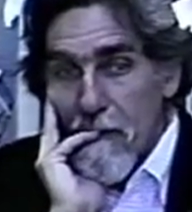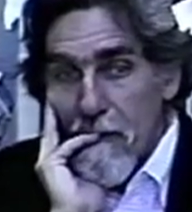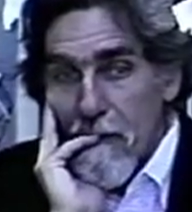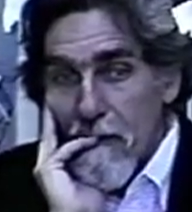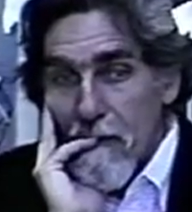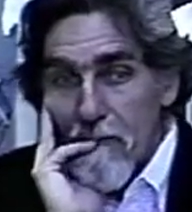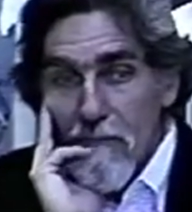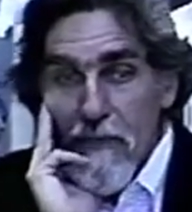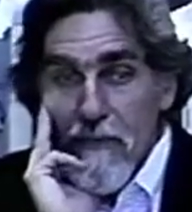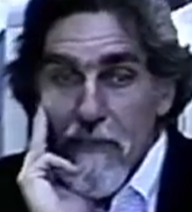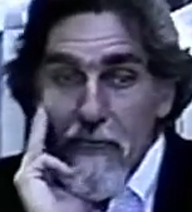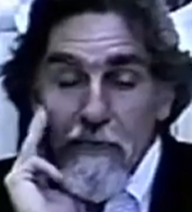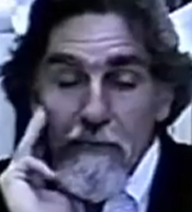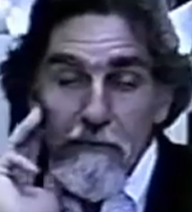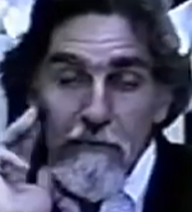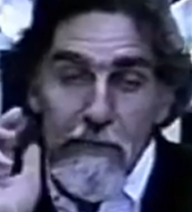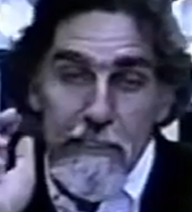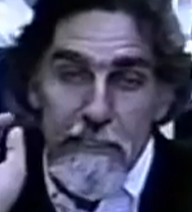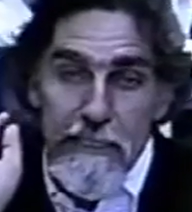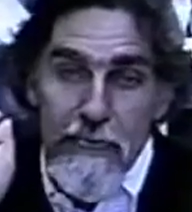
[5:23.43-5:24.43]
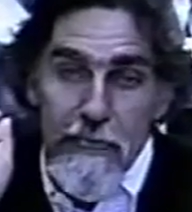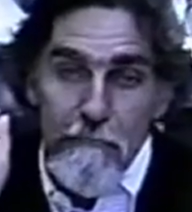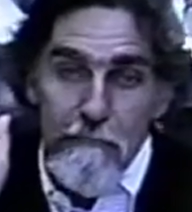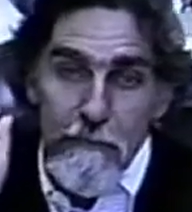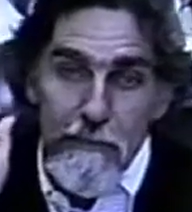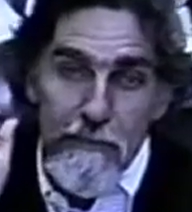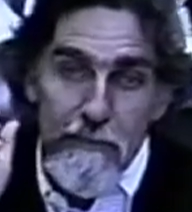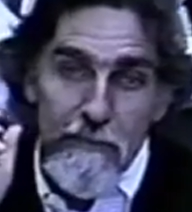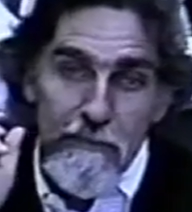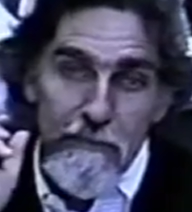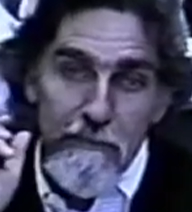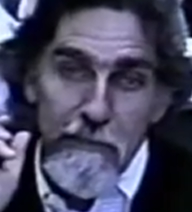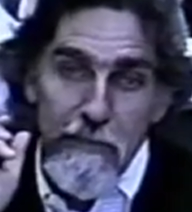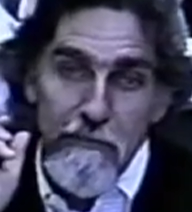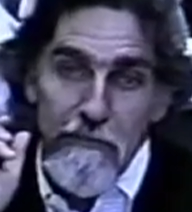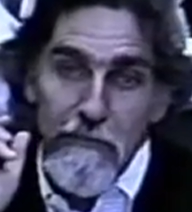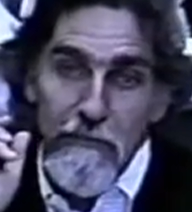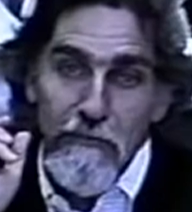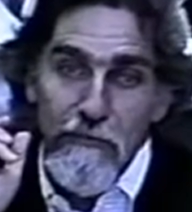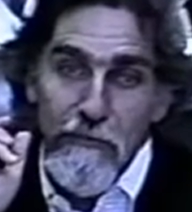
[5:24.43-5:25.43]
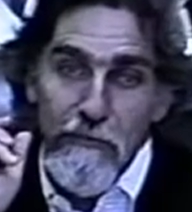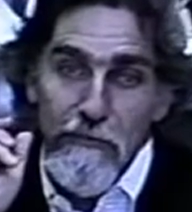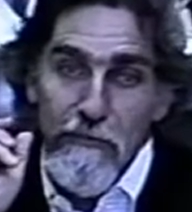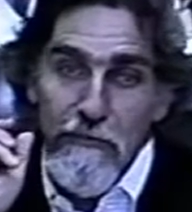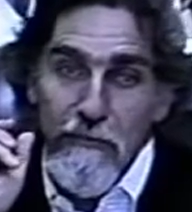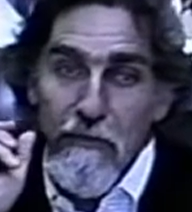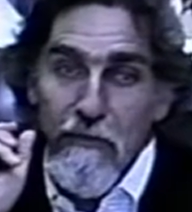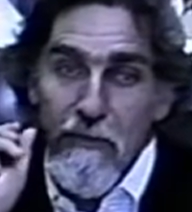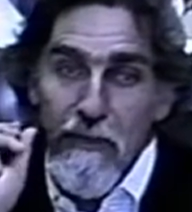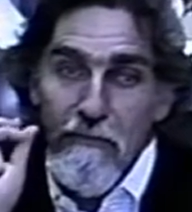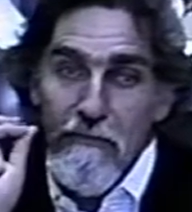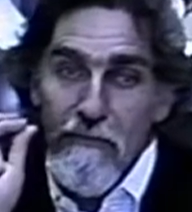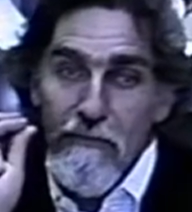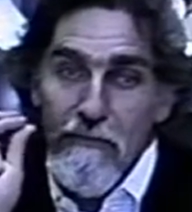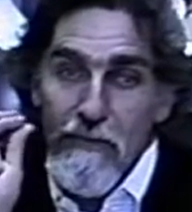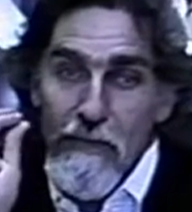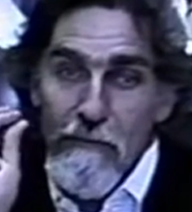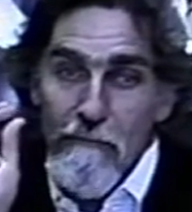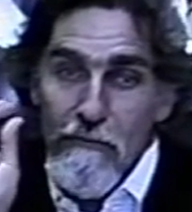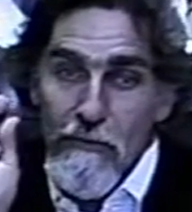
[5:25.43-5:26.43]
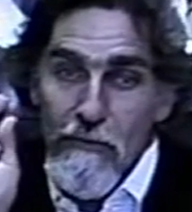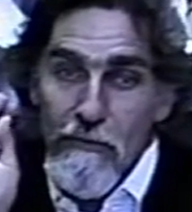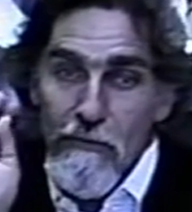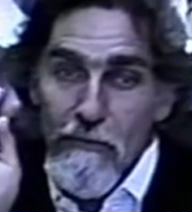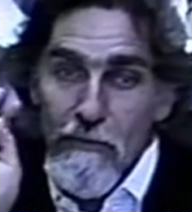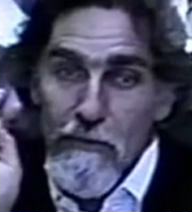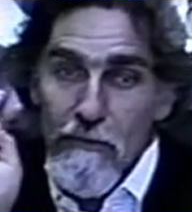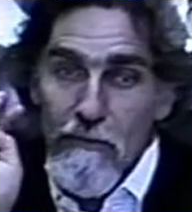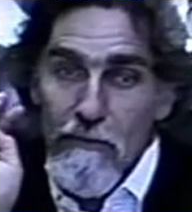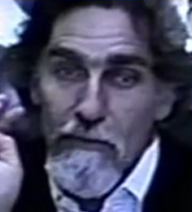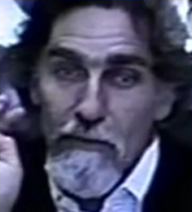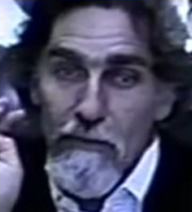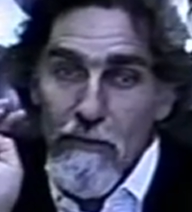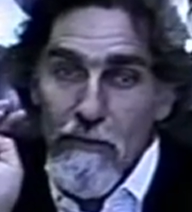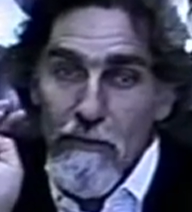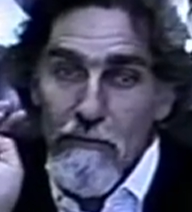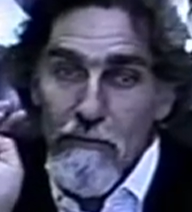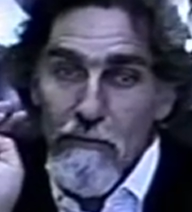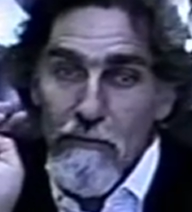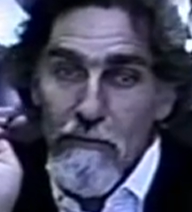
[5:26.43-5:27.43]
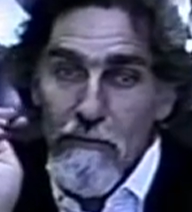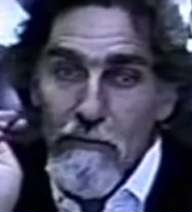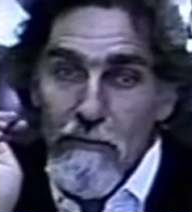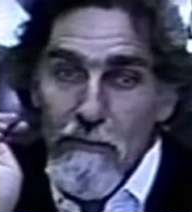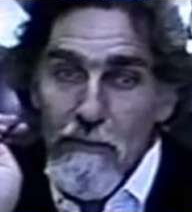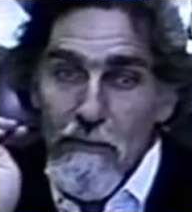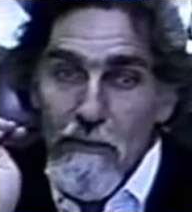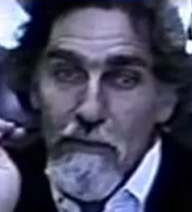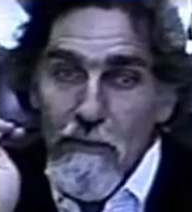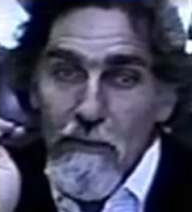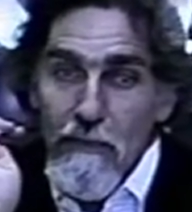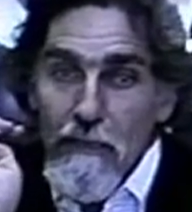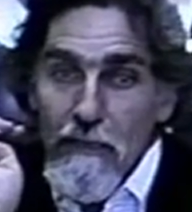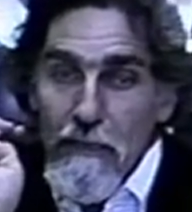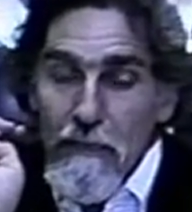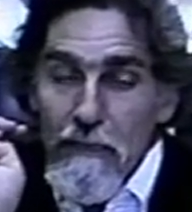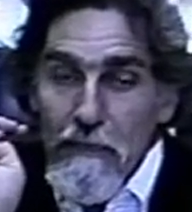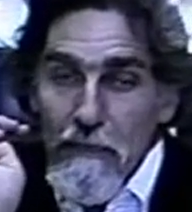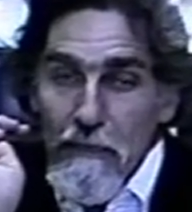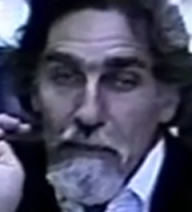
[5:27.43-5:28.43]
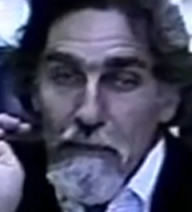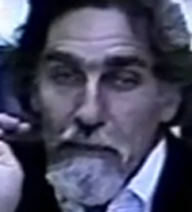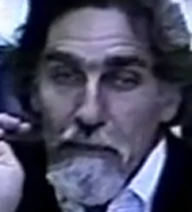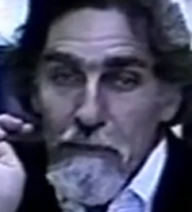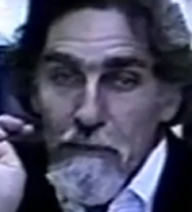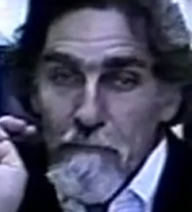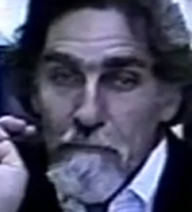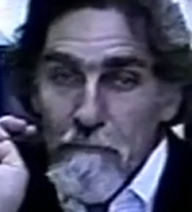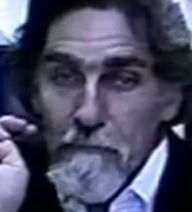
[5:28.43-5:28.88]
in fact, I don't attempt to have the students all have the same view at all. I